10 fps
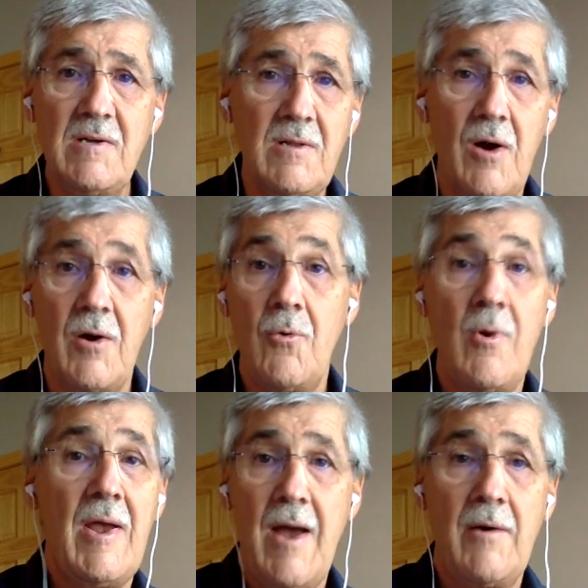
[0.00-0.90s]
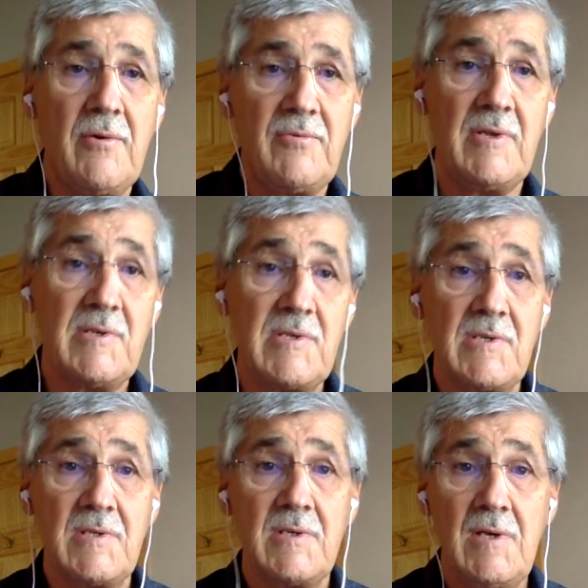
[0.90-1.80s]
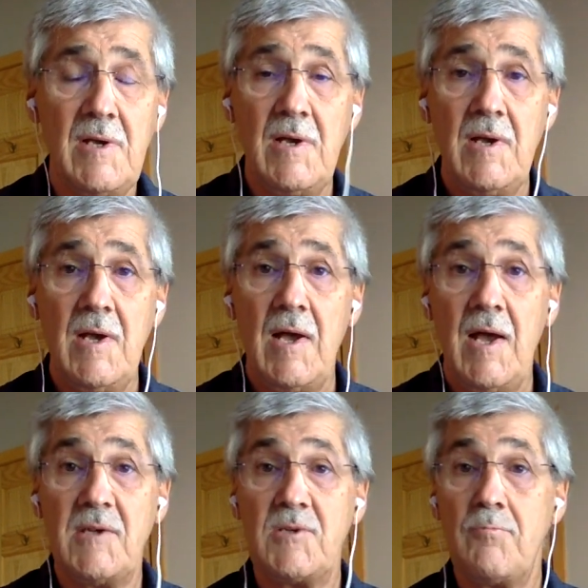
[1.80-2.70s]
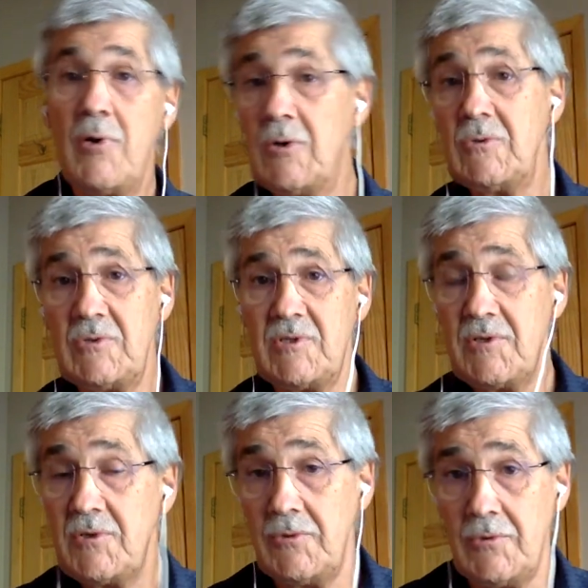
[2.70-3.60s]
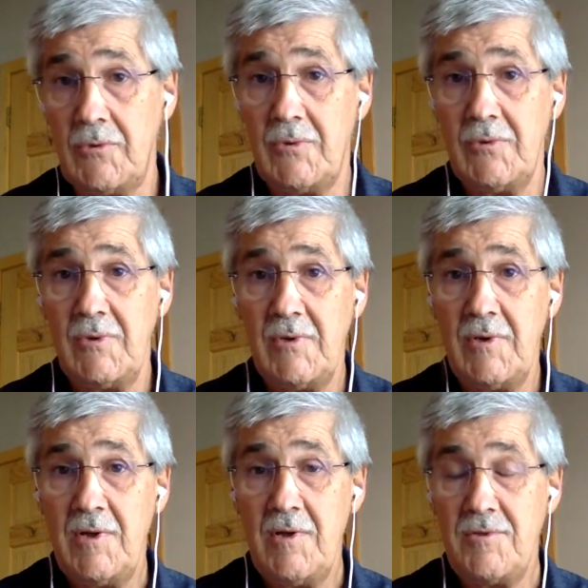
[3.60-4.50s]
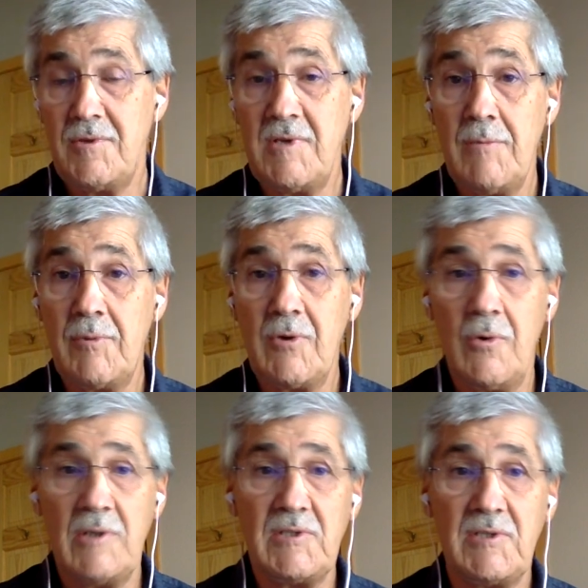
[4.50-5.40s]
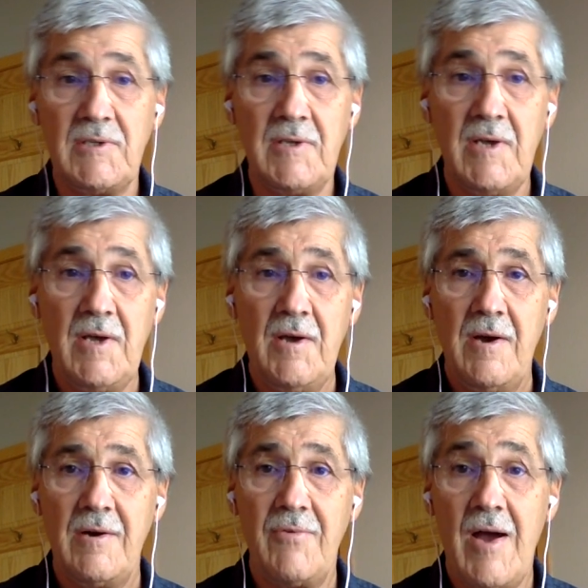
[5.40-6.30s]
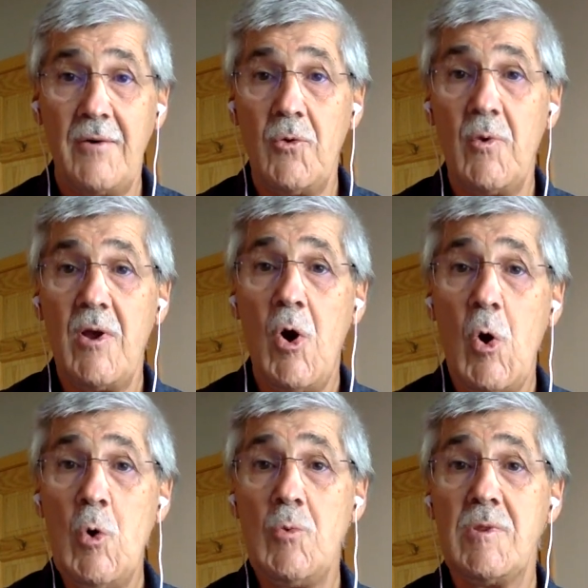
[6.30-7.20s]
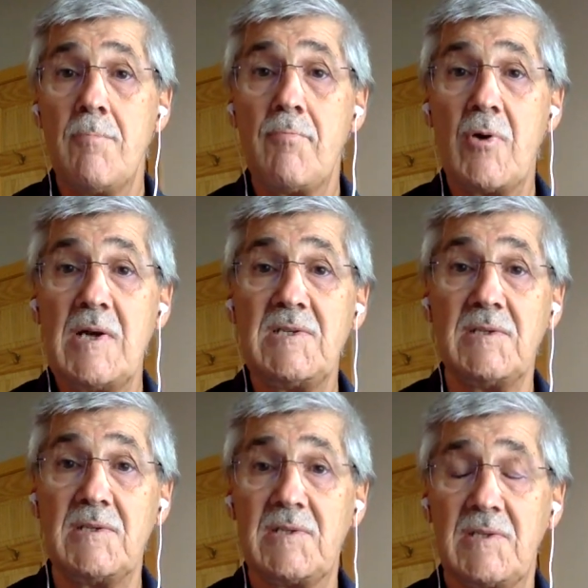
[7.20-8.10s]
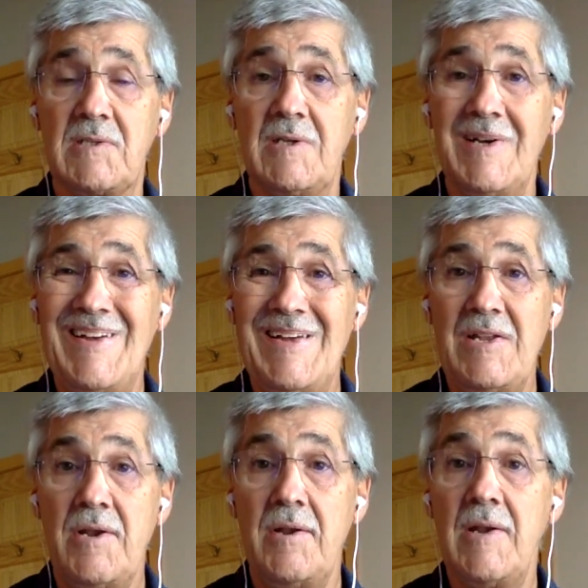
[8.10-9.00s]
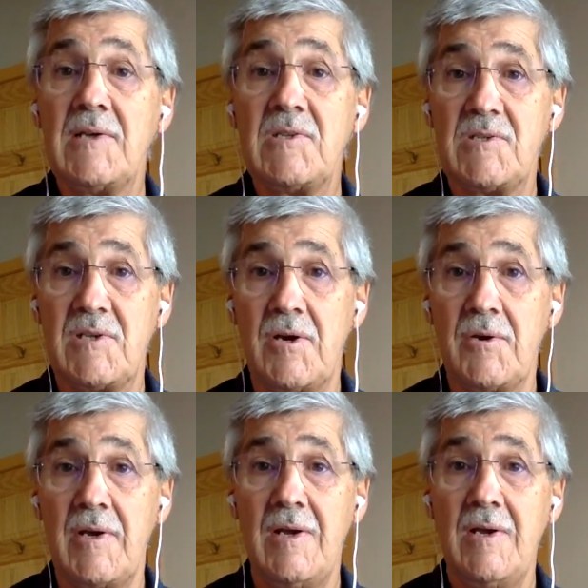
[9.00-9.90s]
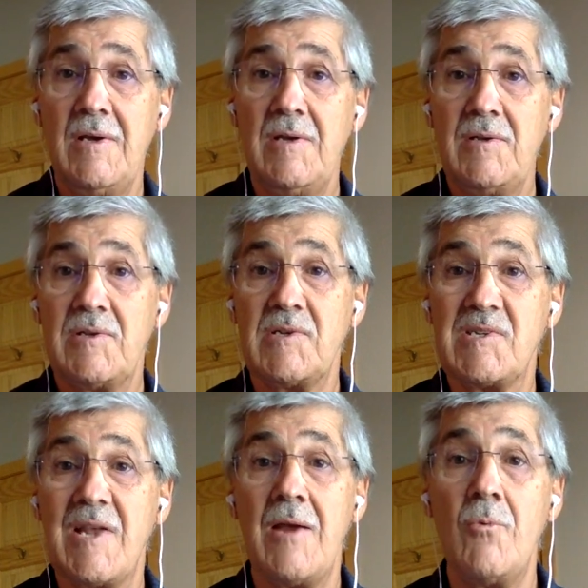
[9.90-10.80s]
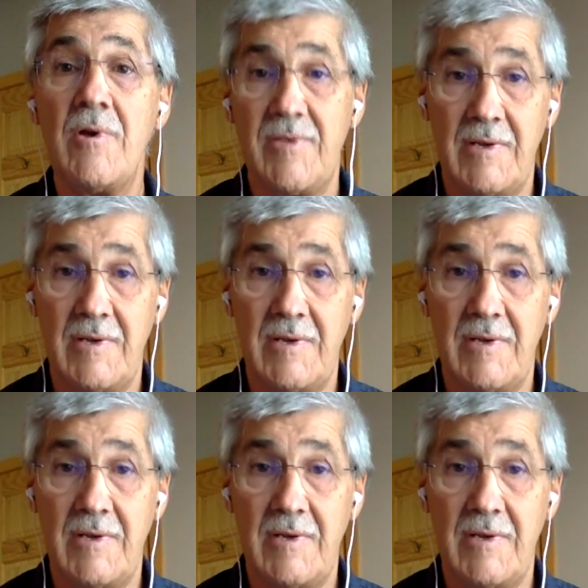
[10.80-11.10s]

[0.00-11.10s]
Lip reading: our way out of this? As opposed to the deeper question of how do we hone the presence necessary to stay with it.